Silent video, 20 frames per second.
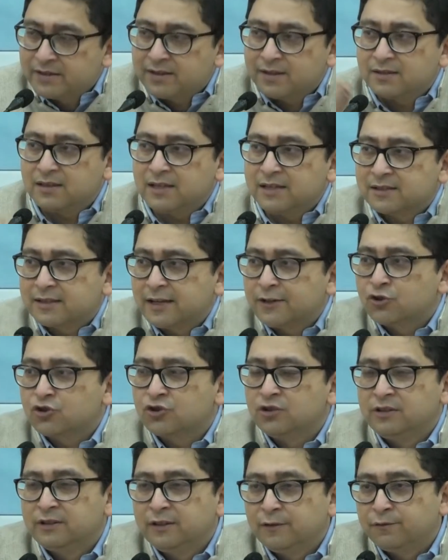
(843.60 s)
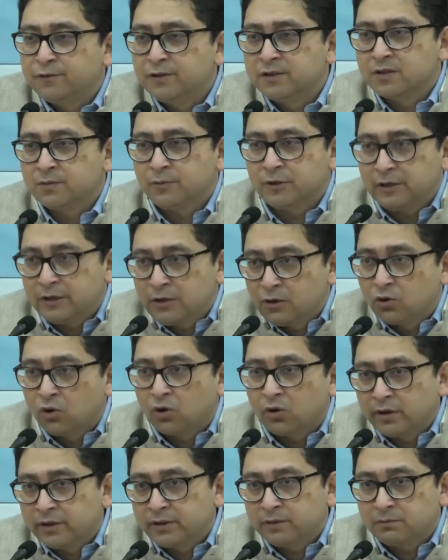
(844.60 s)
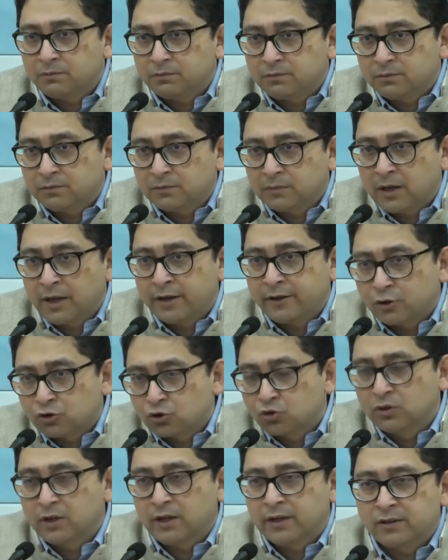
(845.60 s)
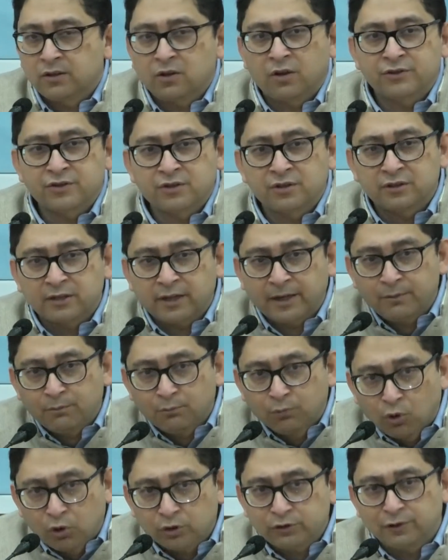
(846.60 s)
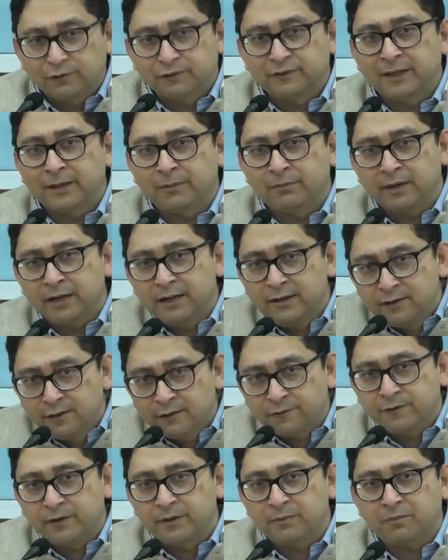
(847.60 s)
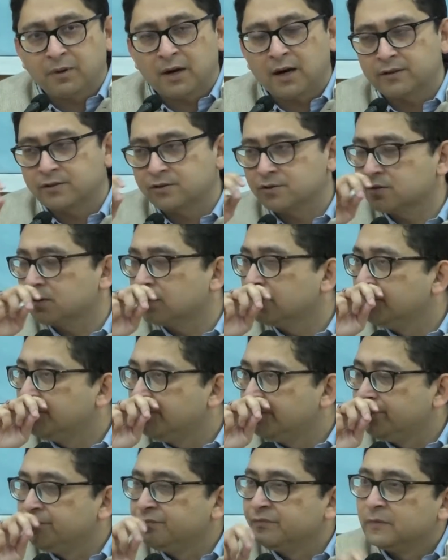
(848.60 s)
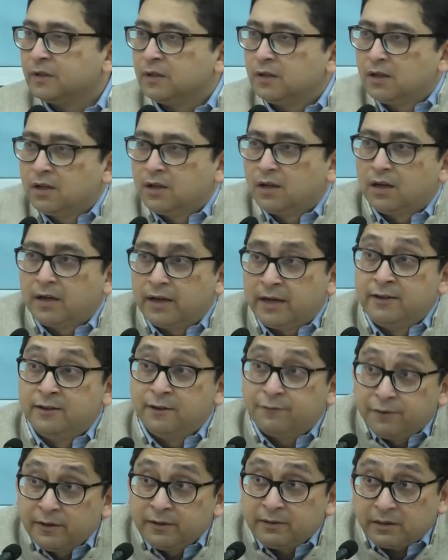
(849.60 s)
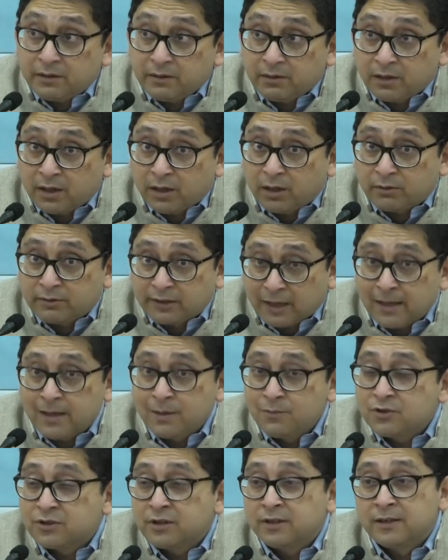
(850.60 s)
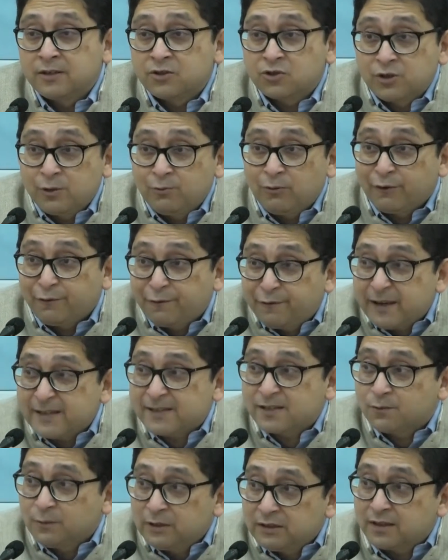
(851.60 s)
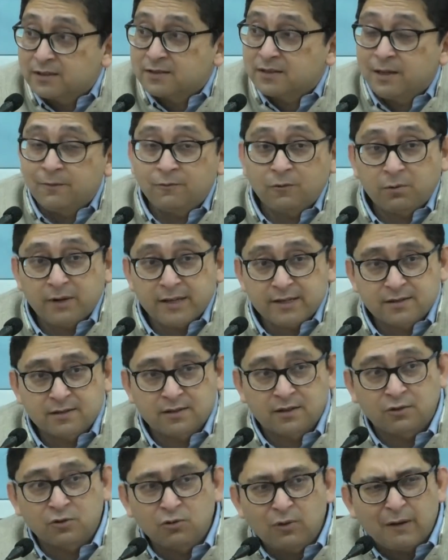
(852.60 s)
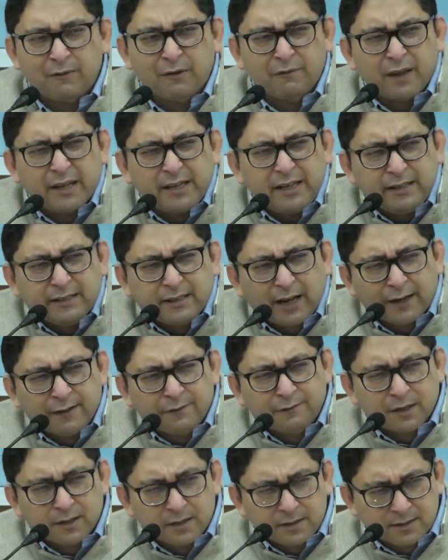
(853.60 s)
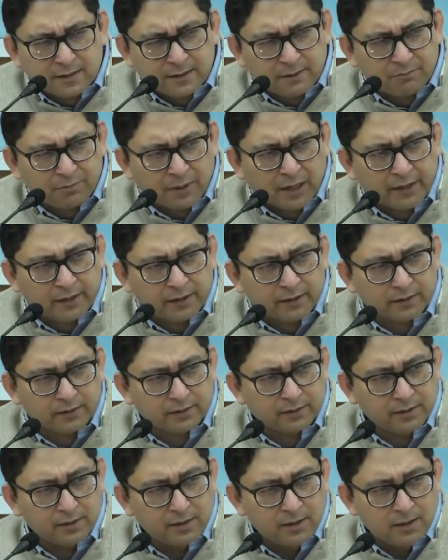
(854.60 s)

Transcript: this is the essential difference between law and Ashoka and Constantine. Both of them, in different parts, in different times in history, were faced with the same question. You have a very diverse empire,